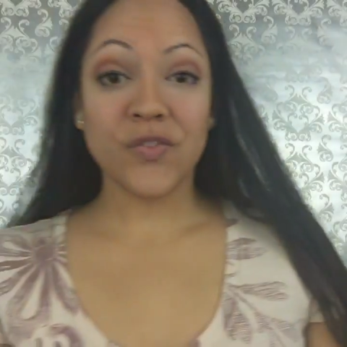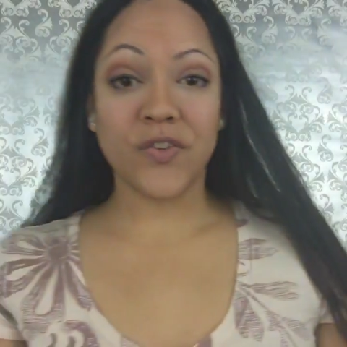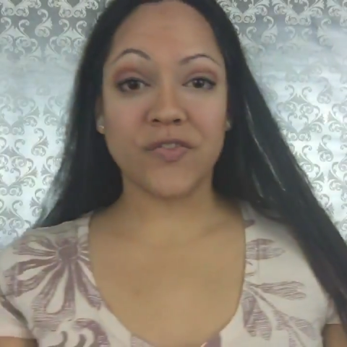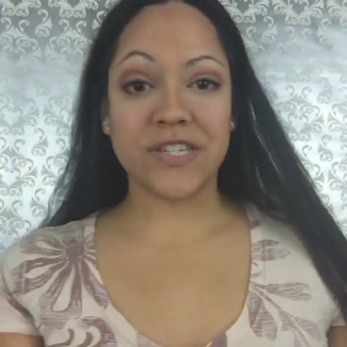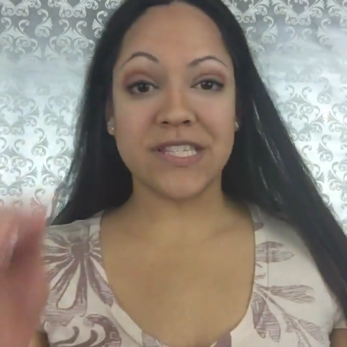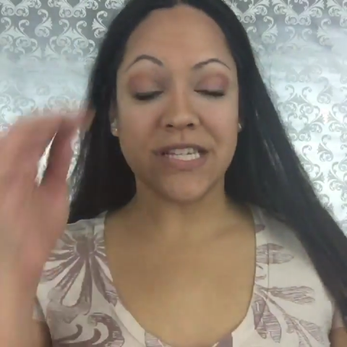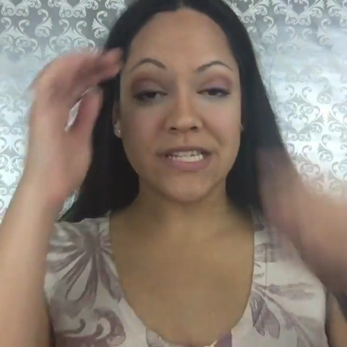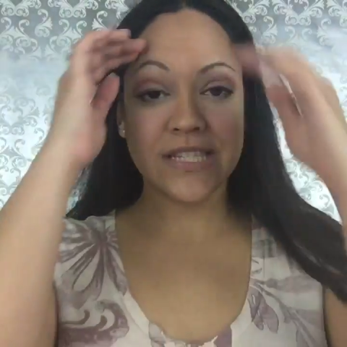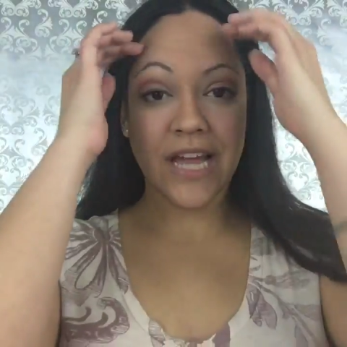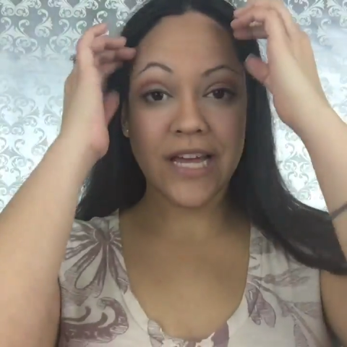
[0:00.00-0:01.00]

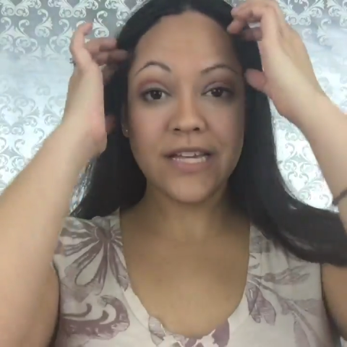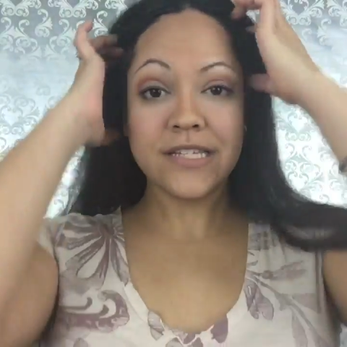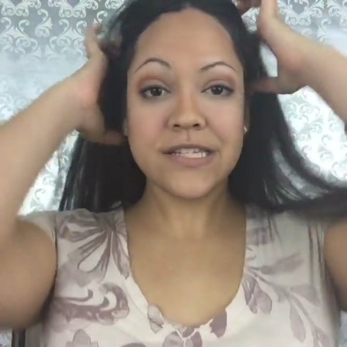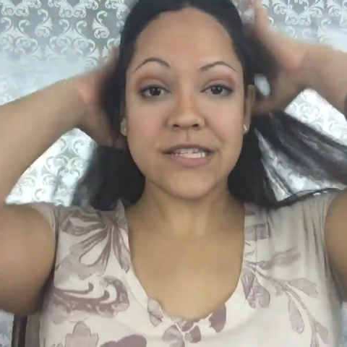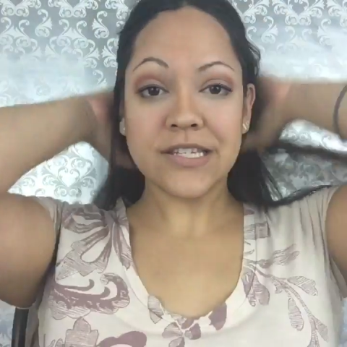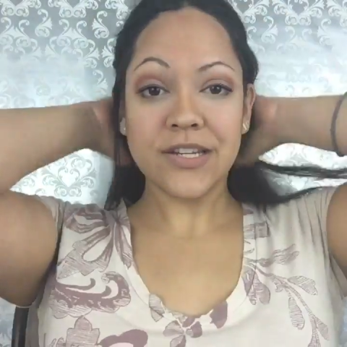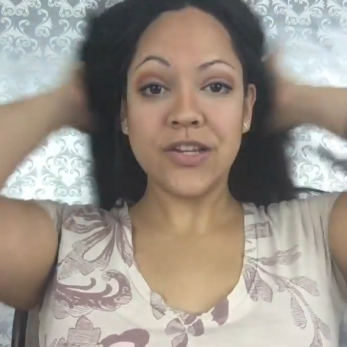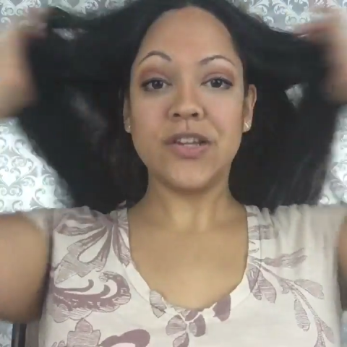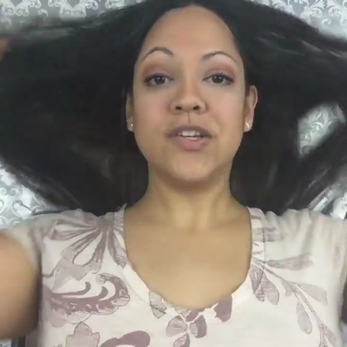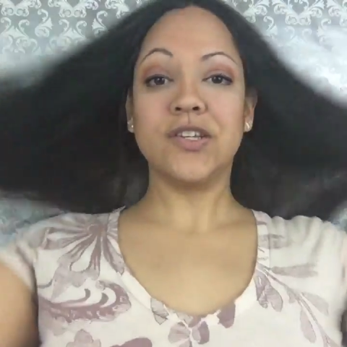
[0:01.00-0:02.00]
56 seconds.
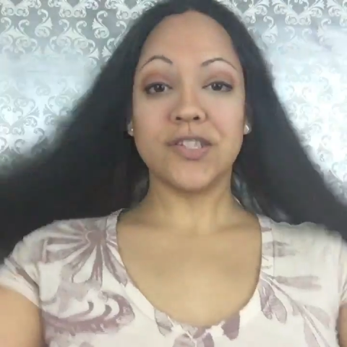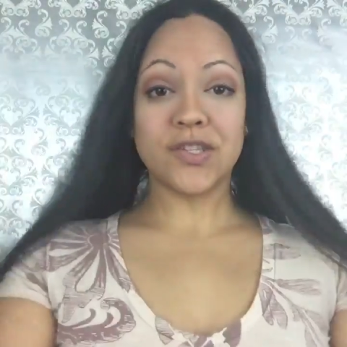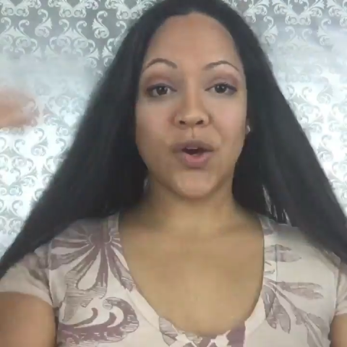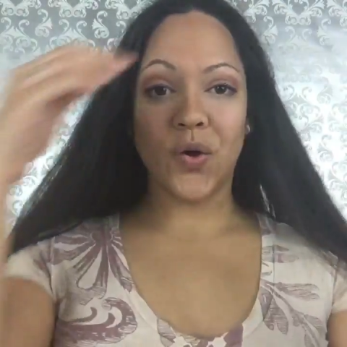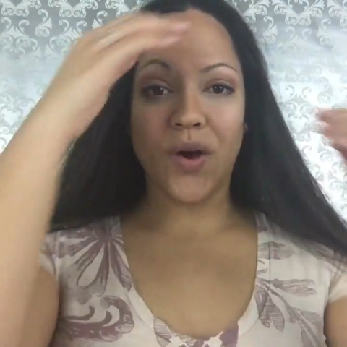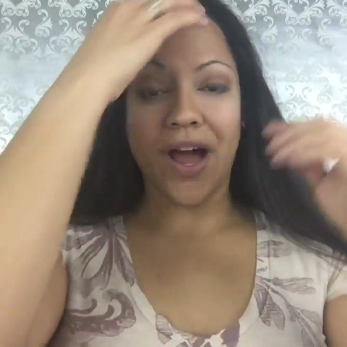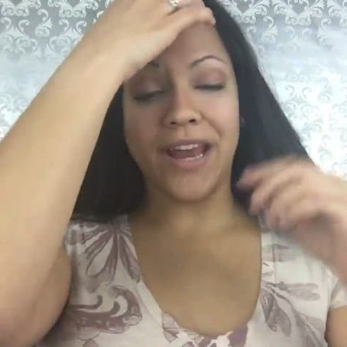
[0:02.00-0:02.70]
So